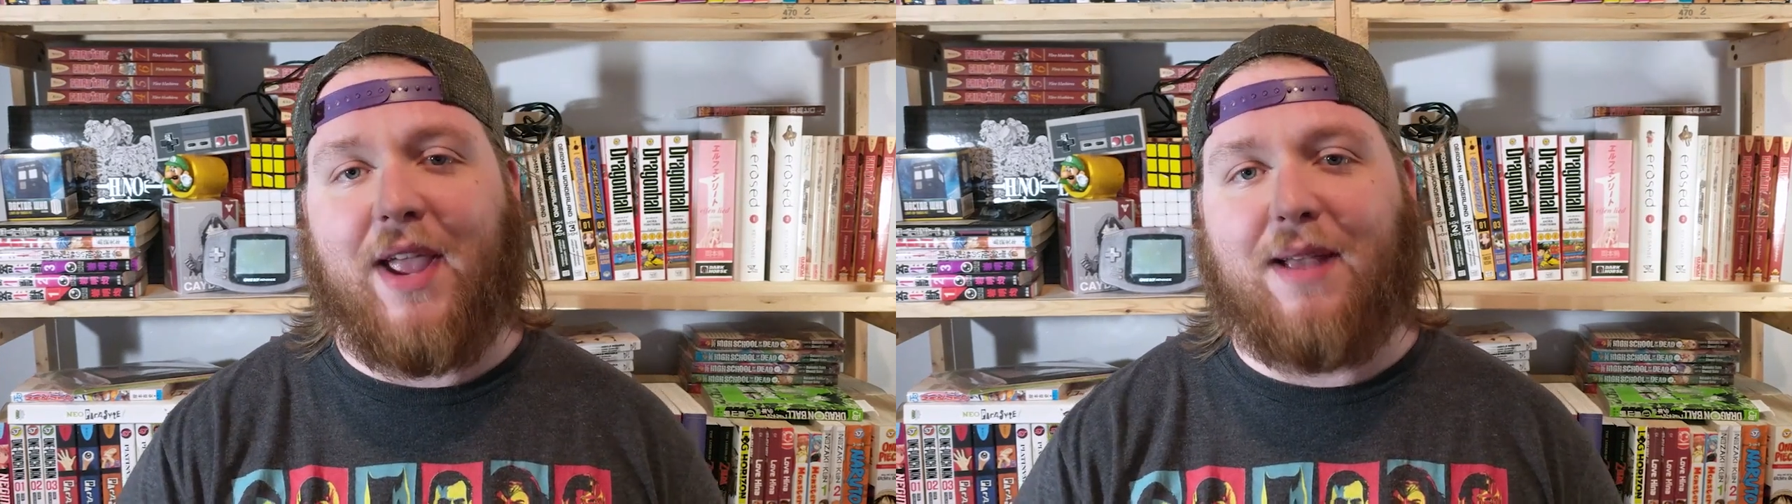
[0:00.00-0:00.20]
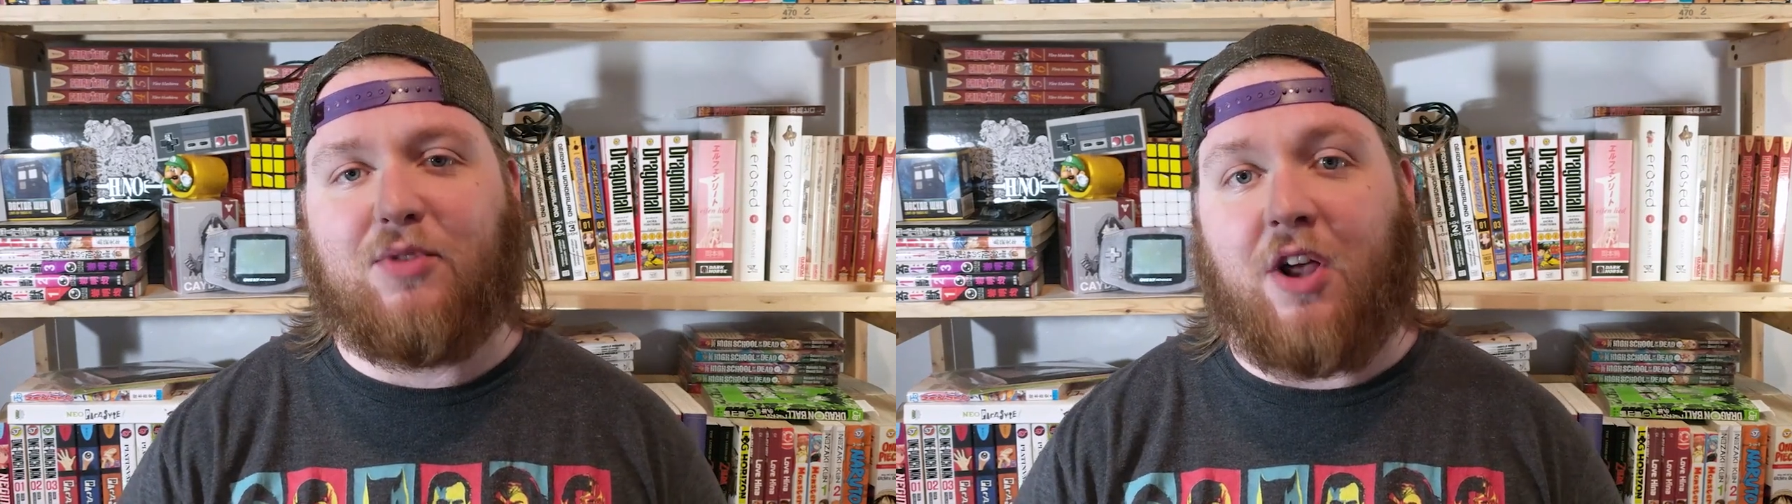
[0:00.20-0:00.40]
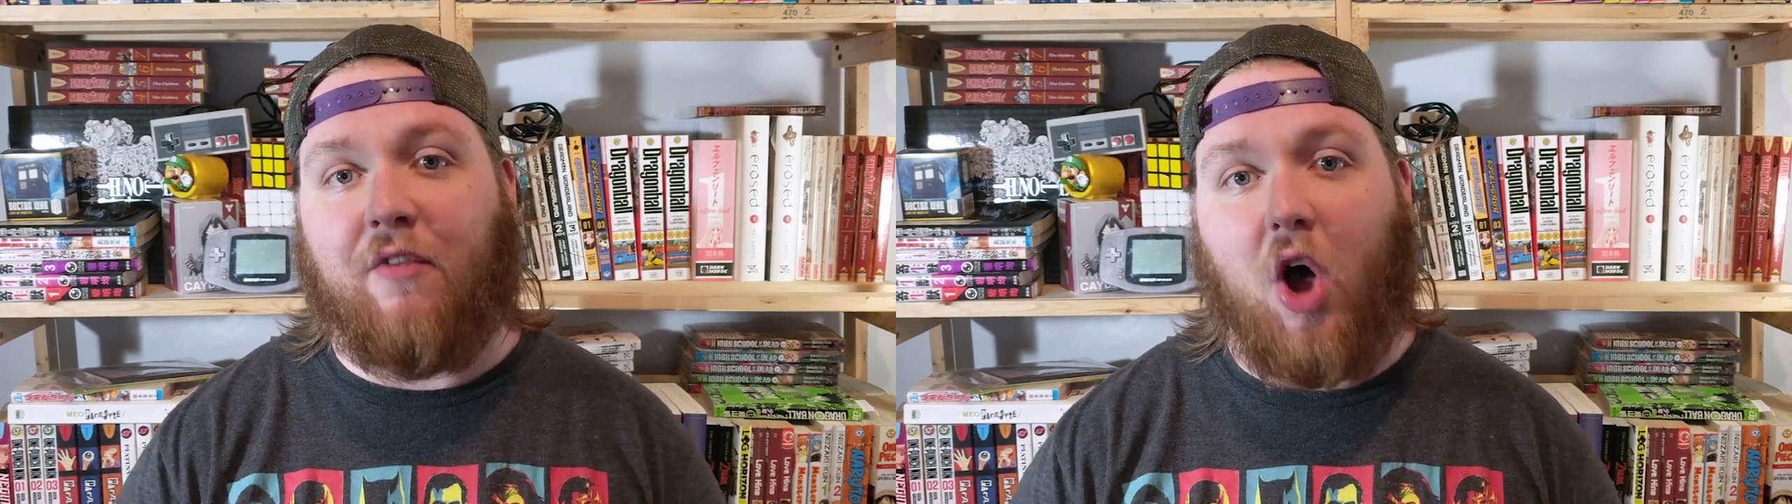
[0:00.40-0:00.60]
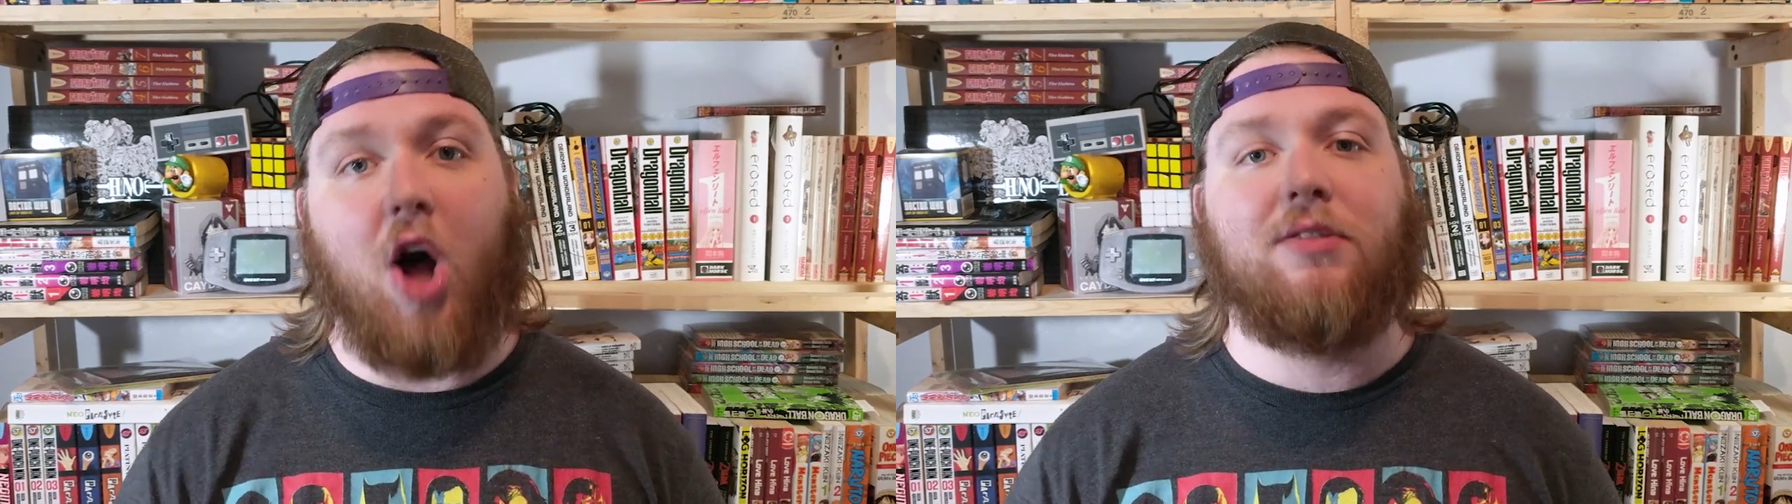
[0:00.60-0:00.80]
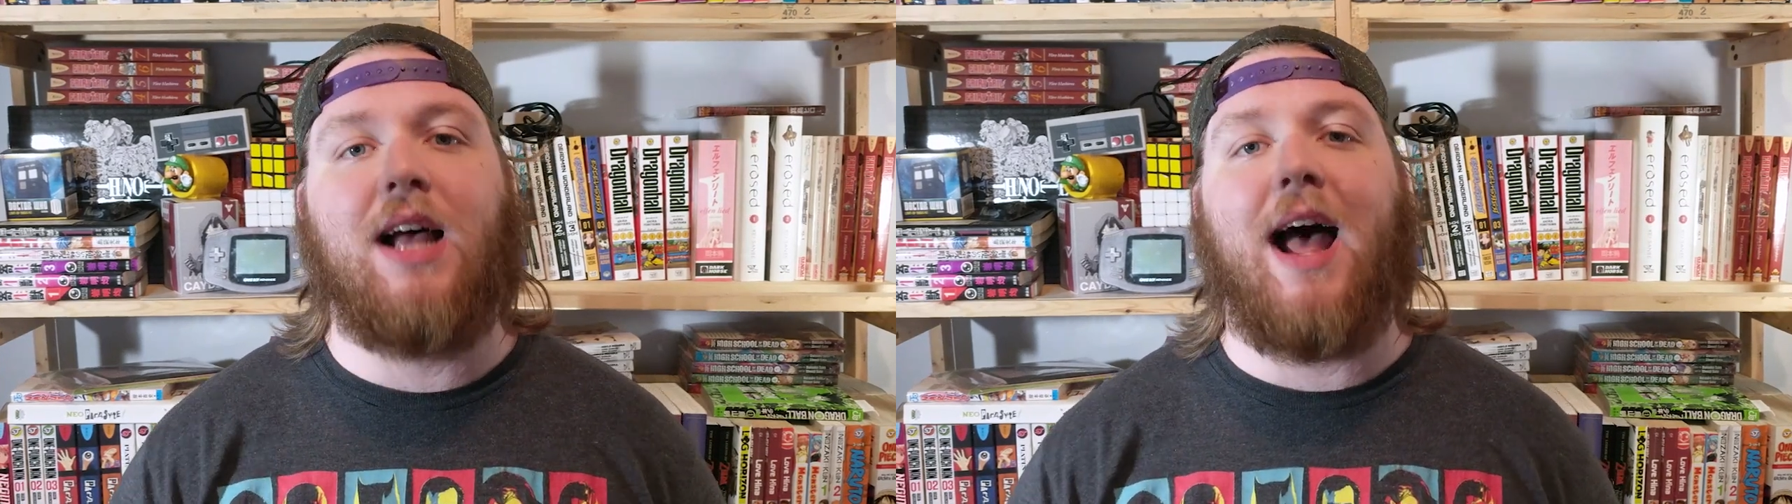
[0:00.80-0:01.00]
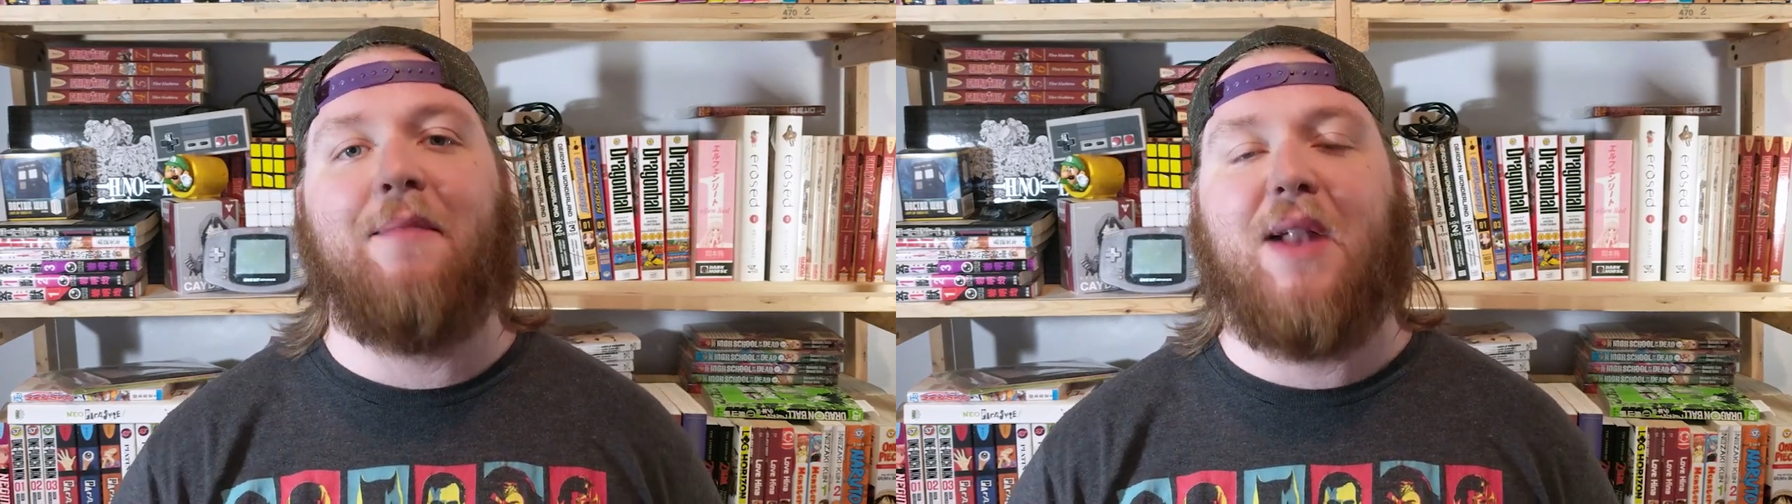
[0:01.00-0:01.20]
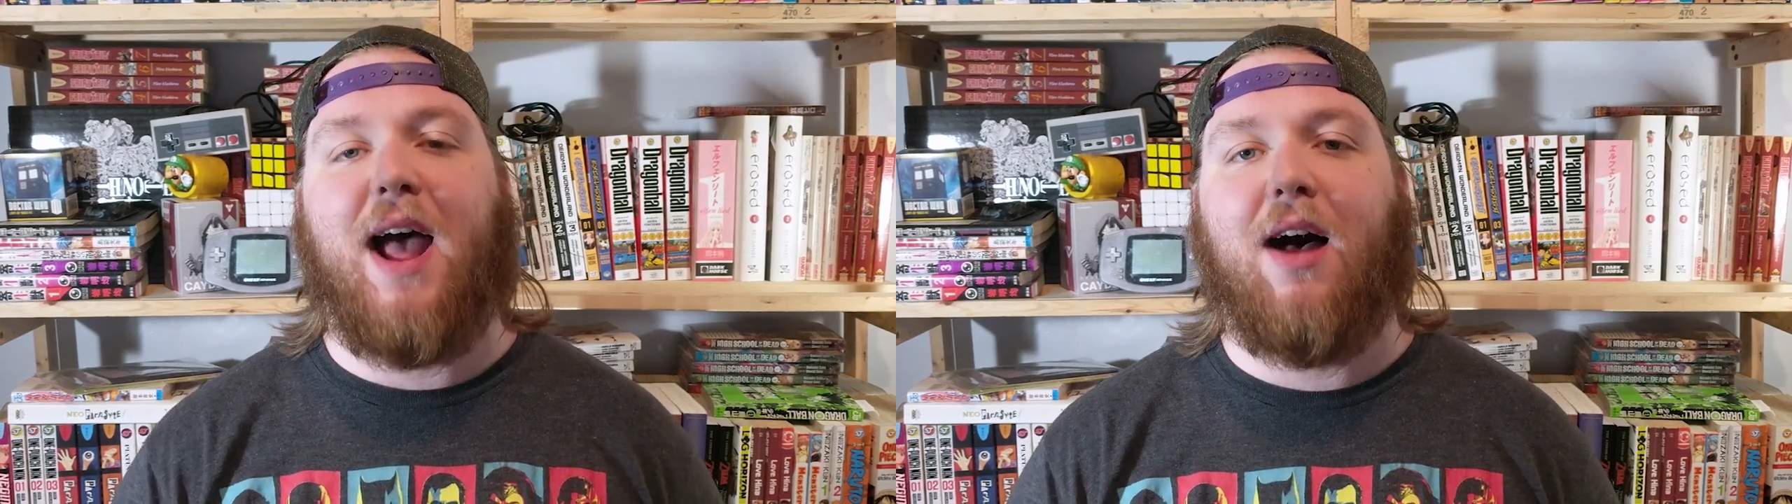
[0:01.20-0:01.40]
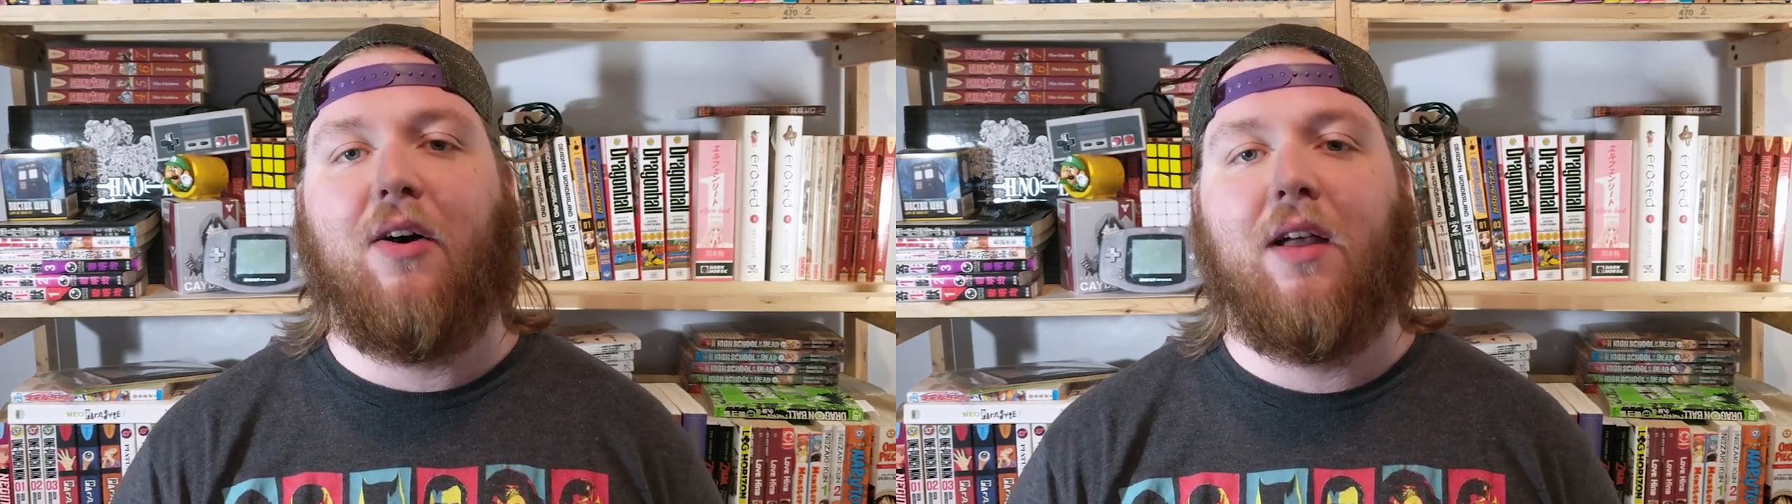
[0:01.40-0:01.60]
games of all time
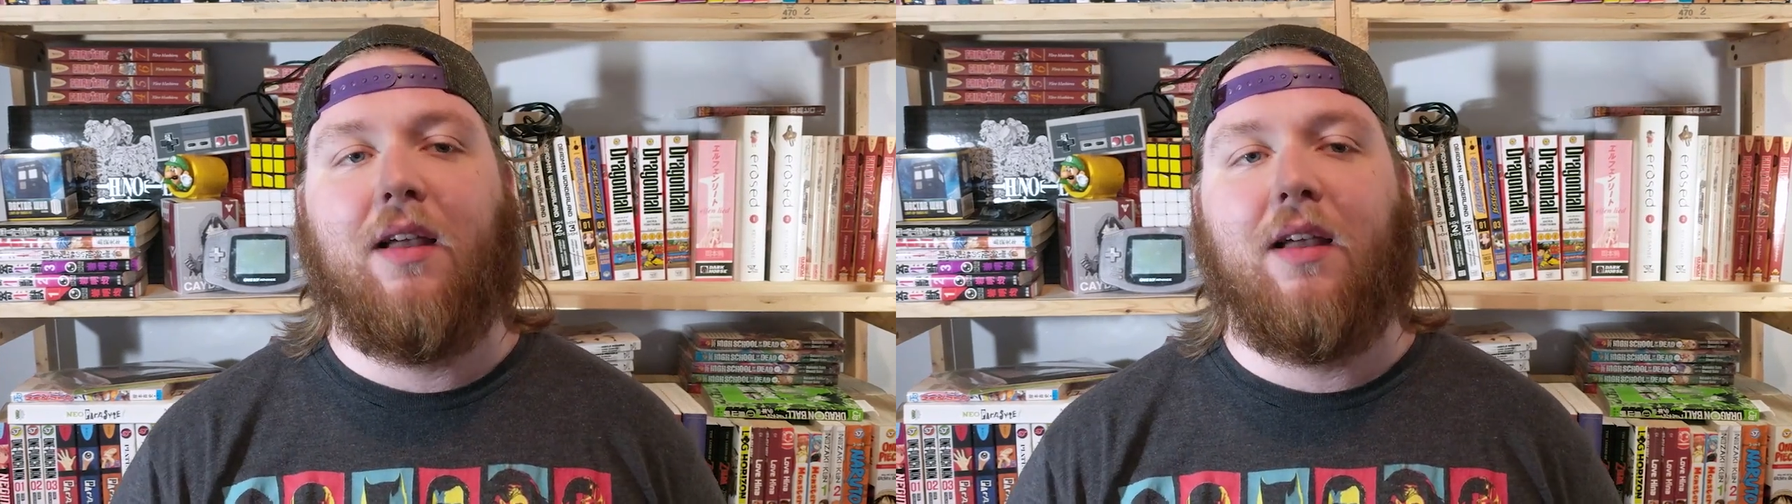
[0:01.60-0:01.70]
now,